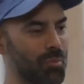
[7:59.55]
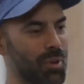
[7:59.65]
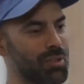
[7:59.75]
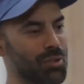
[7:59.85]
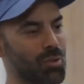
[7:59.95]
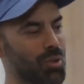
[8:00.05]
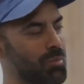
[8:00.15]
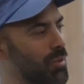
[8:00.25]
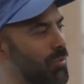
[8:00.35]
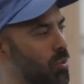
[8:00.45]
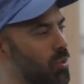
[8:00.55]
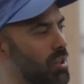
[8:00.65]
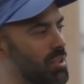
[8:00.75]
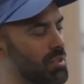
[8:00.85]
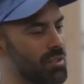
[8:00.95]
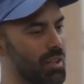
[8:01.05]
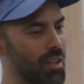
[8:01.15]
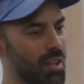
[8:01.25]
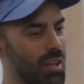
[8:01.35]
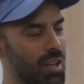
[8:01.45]
I'm about to go into my 40s,
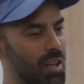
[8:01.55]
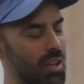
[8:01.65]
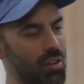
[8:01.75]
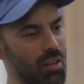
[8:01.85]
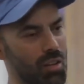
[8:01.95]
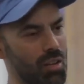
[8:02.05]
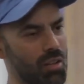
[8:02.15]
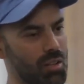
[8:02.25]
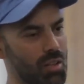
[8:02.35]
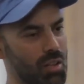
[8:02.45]
mm-hmm. and uh,